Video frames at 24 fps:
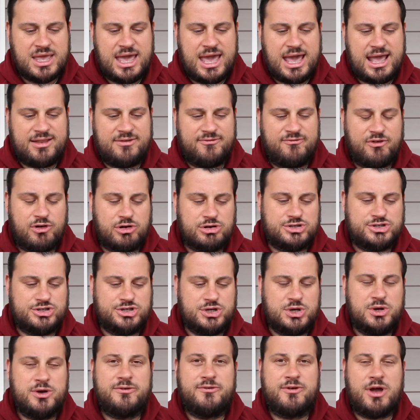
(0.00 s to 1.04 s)
And verse
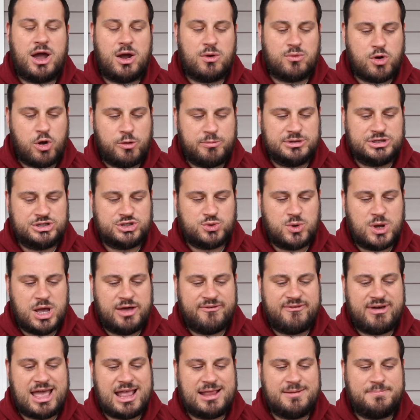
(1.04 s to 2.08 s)
2 of uh, Romans
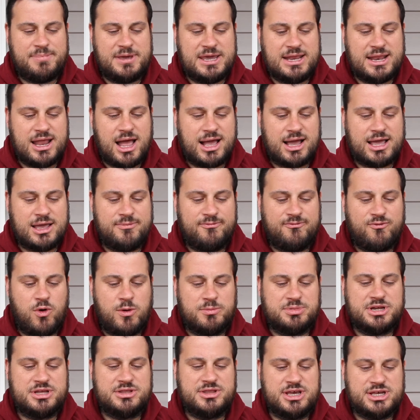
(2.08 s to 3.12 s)
12, and be not
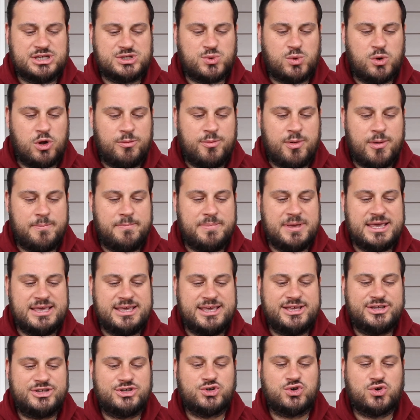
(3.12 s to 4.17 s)
conformed to this world, but be
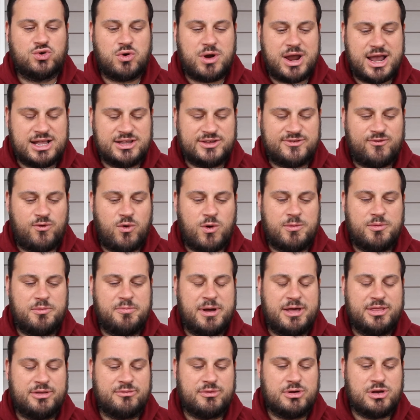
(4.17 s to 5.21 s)
ye transformed
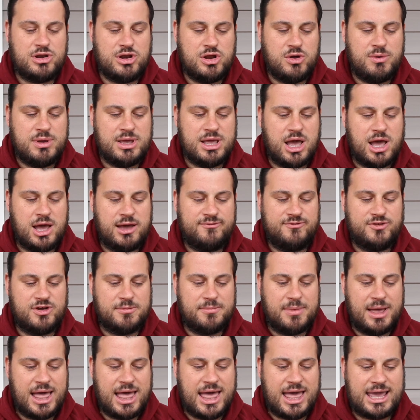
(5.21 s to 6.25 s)
by the renewing of your
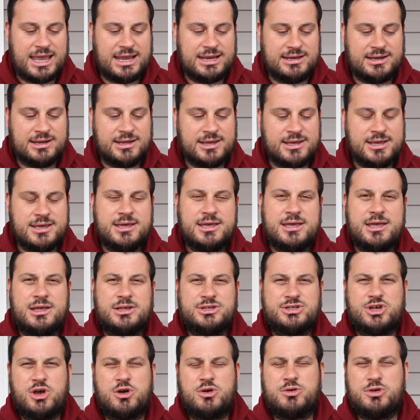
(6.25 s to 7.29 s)
mind
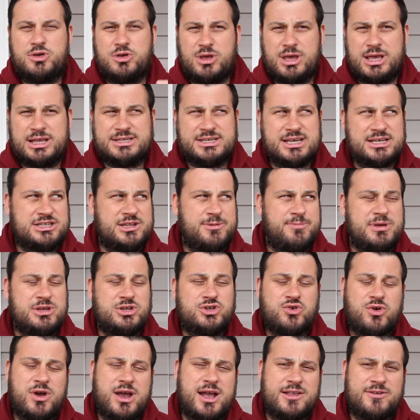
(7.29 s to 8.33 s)
so it says to be
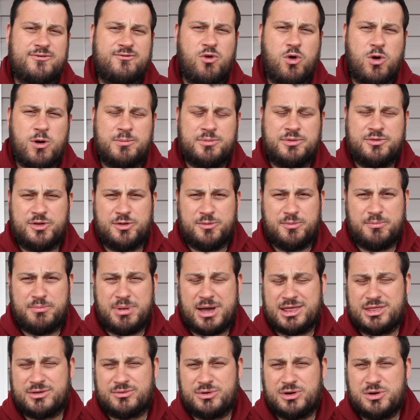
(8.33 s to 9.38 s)
transformed
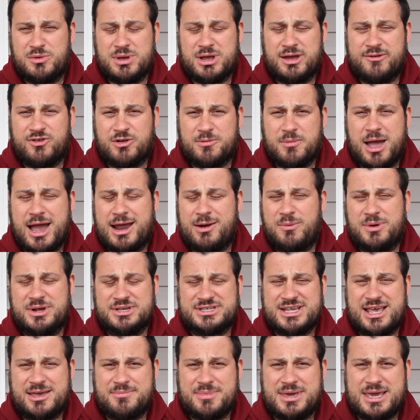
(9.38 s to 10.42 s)
by the renewing of your mind. What
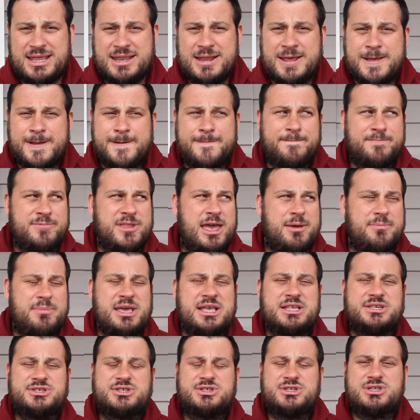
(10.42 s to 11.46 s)
does that mean? That
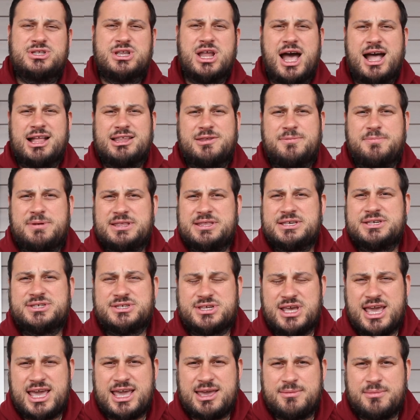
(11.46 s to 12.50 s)
means not to be the
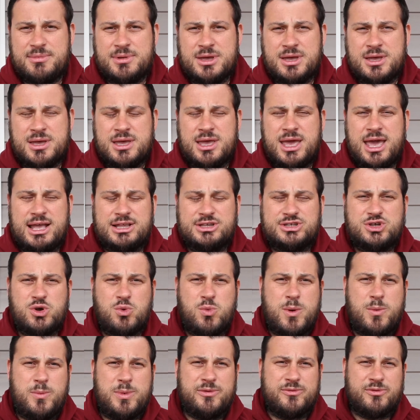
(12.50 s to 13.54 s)
same. And so
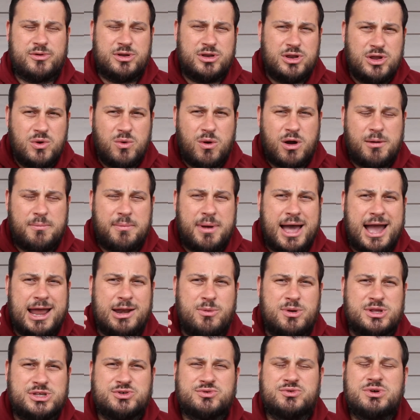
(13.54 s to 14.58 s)
when we renew our mind,
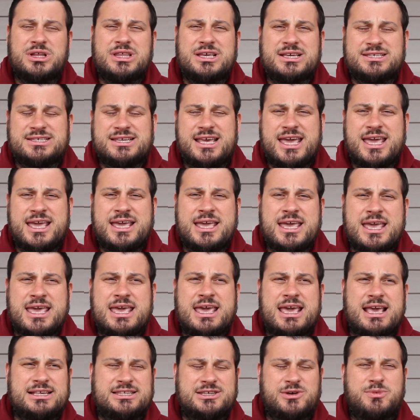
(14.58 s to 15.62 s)
what it's really saying
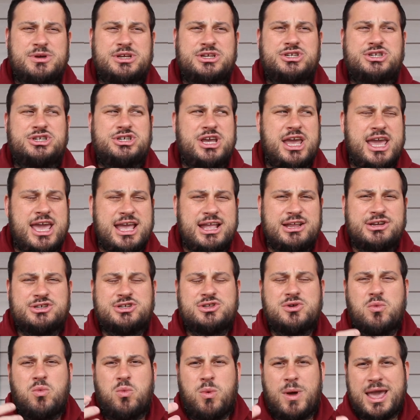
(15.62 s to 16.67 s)
is that we change
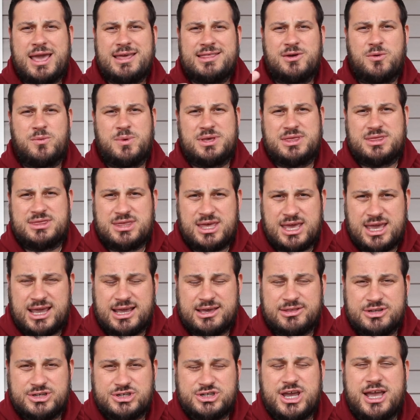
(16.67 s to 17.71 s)
the way that we
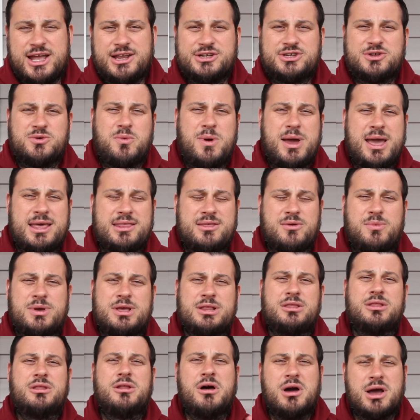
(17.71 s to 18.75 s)
think, to change the way that we
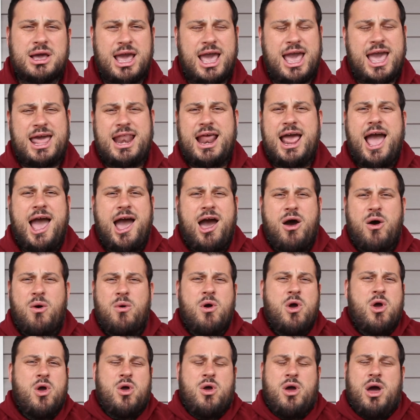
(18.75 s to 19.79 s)
look at how
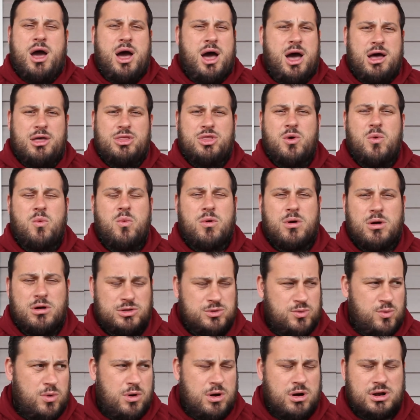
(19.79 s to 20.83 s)
uh, the
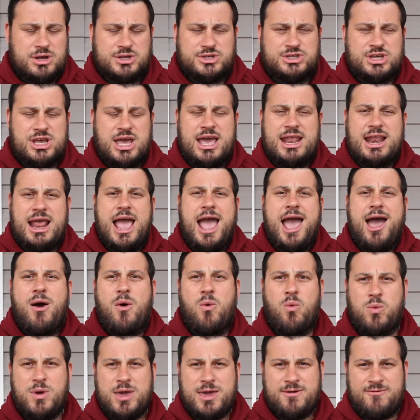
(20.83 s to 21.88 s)
world works and how
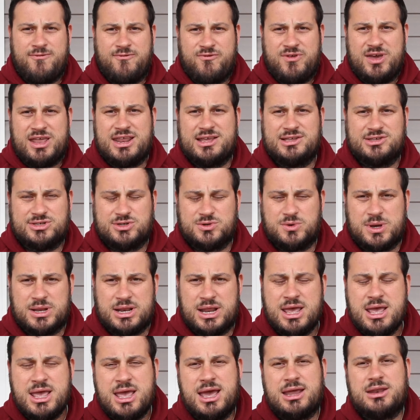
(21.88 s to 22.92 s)
we fit into it.
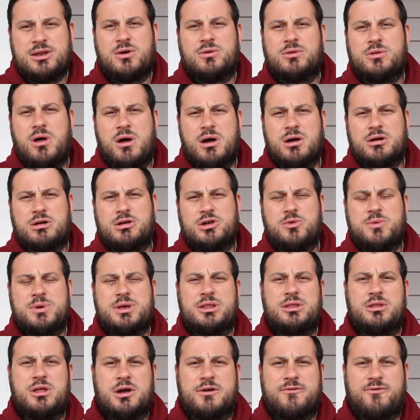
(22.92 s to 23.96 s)
And no longer do we
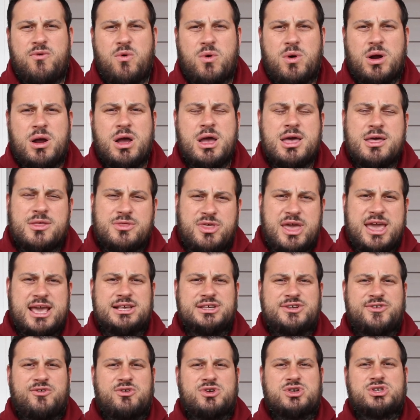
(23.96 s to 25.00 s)
look for
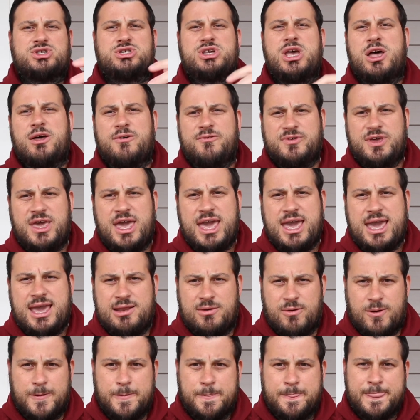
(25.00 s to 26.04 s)
things for self
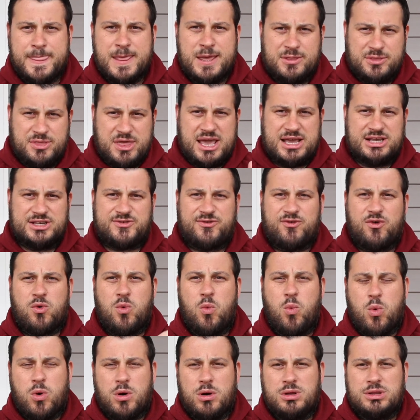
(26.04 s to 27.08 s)
gain or things for
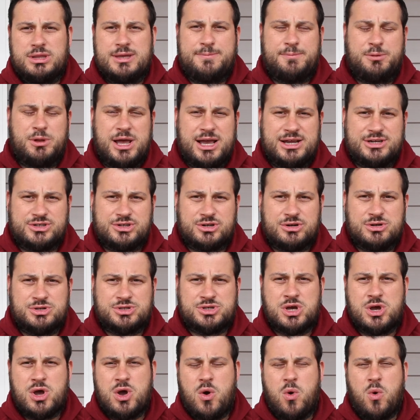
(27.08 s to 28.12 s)
worldly
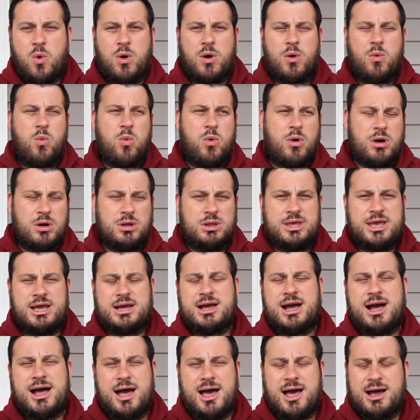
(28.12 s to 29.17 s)
pleasures or worldly
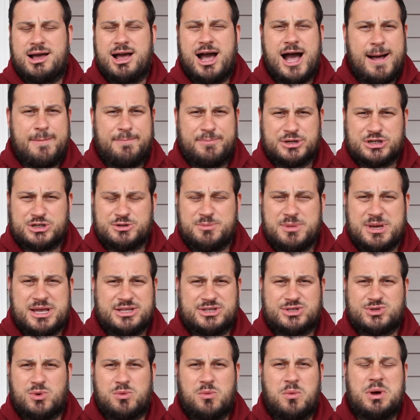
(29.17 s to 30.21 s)
ac-
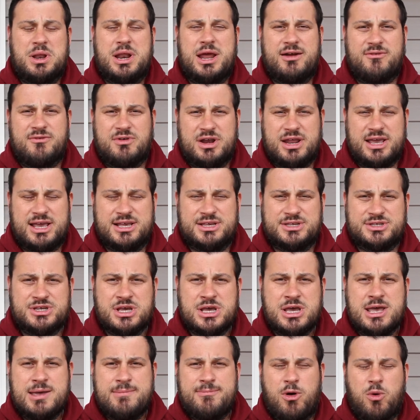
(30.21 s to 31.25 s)
accomplishments or whatever it is,
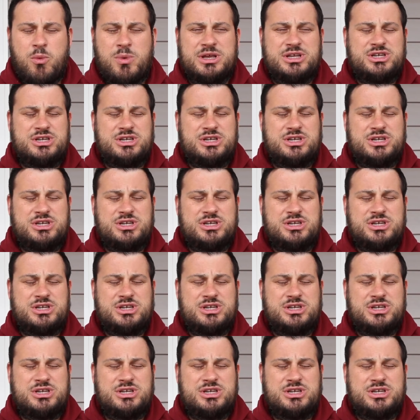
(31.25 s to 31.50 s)
but we